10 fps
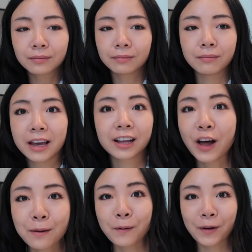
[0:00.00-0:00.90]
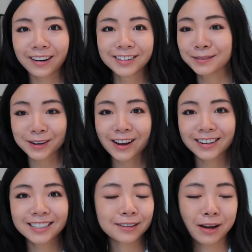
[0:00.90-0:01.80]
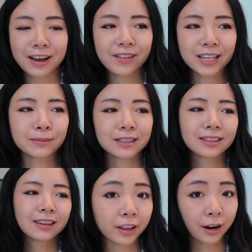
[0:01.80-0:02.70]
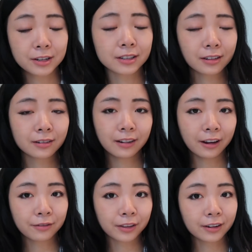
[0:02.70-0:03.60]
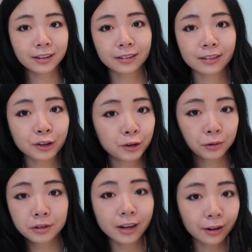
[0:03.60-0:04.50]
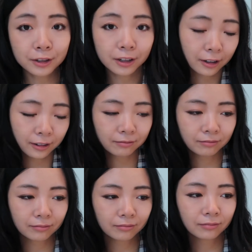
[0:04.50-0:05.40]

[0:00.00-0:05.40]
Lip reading: make a lot more, to be honest, in my investments. For that reason, if there is a huge downturn,